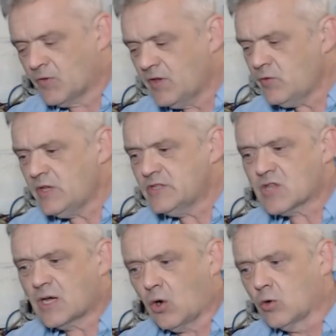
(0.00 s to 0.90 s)
In these,
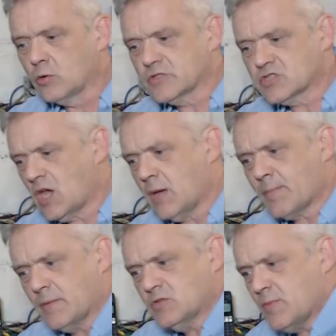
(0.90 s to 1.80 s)
they're all the
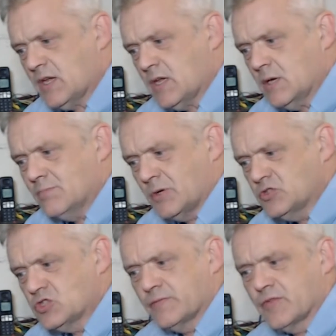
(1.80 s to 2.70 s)
same. I was making a
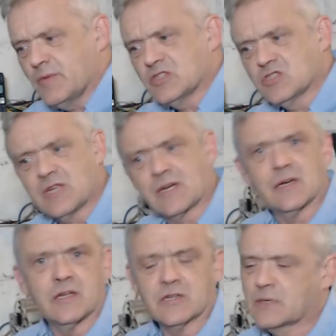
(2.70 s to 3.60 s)
bunch of them,
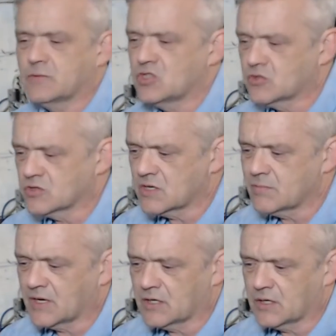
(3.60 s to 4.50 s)
incidentally, because I was interested
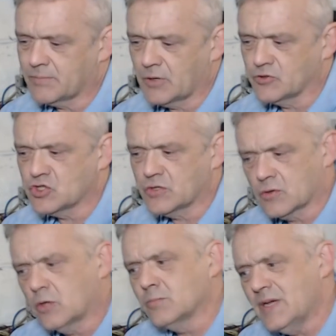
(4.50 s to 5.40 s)
in making a bunch, and
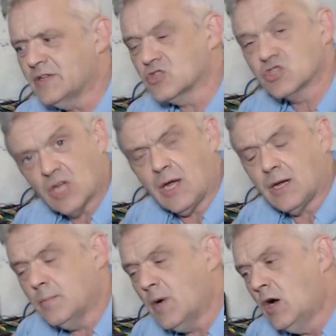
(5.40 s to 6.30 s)
they're all made the
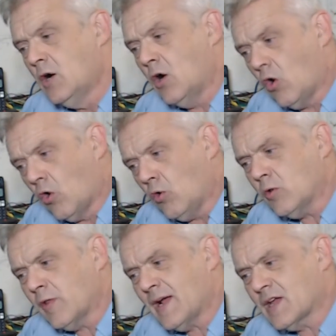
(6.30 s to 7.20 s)
same.
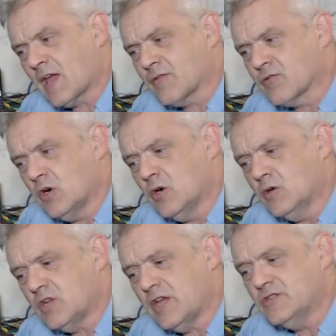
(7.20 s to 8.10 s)
All that
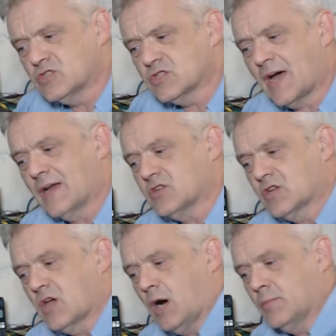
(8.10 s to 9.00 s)
cathode is that
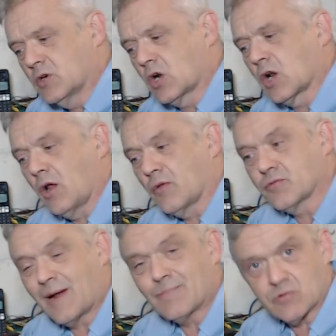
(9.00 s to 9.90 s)
carbon
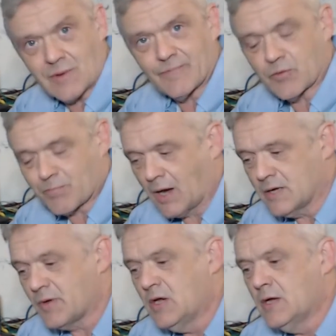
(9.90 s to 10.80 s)
cloth wrapped around the
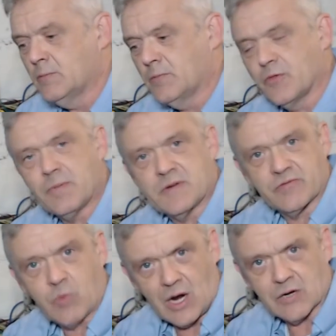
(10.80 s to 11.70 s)
pipe with a bit
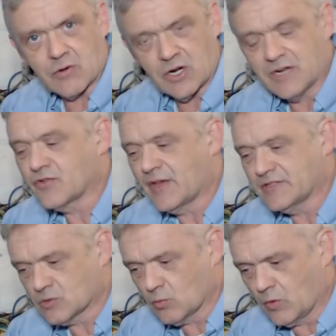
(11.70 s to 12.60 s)
of wire on it.
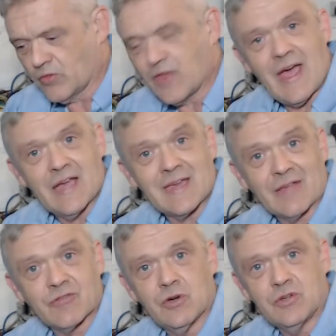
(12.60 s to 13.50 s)
That's what the air
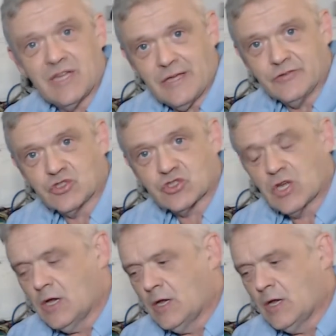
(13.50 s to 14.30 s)
cathode is.